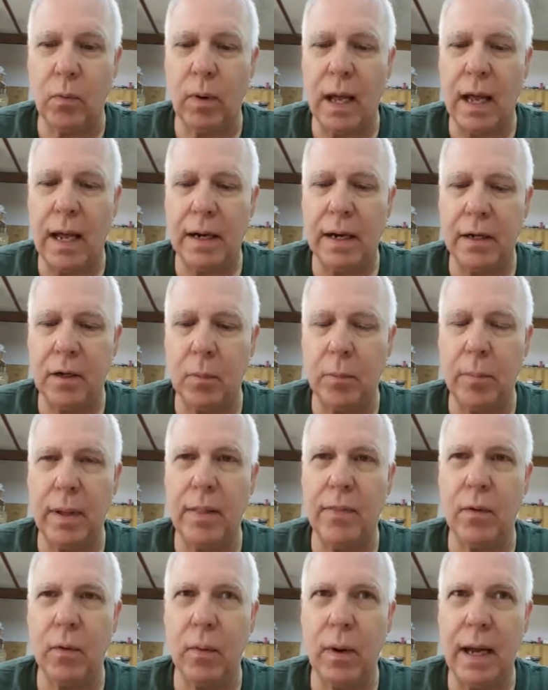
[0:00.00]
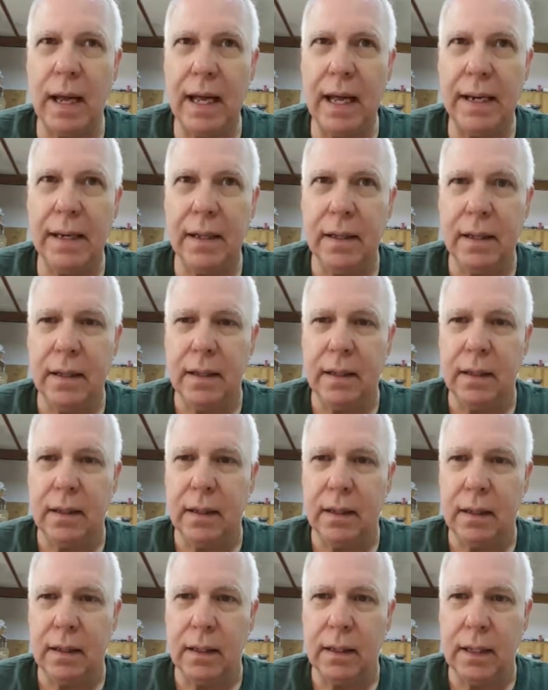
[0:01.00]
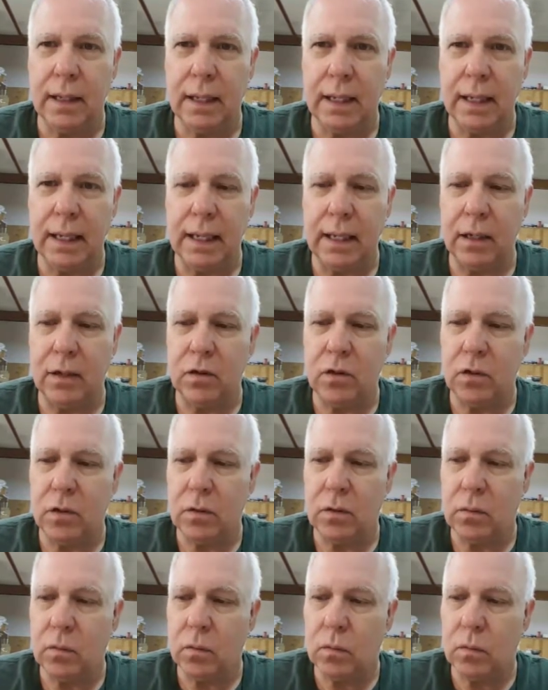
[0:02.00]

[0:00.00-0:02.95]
the rod it'll bend the rod and